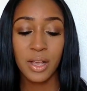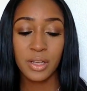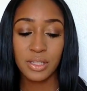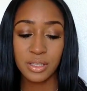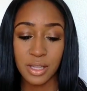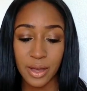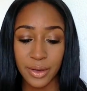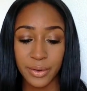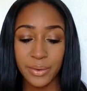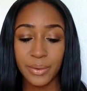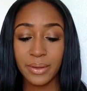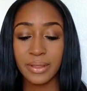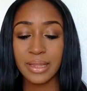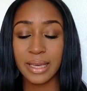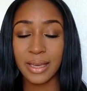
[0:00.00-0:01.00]

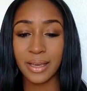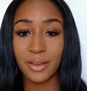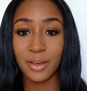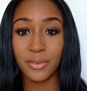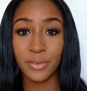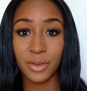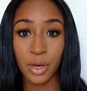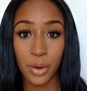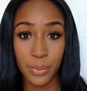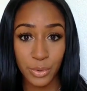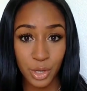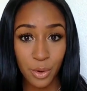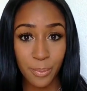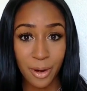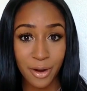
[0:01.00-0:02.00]
So they go on
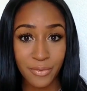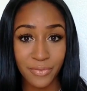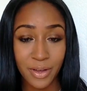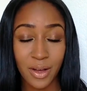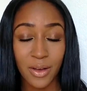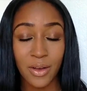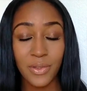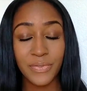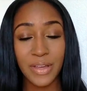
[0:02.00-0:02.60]
your profile,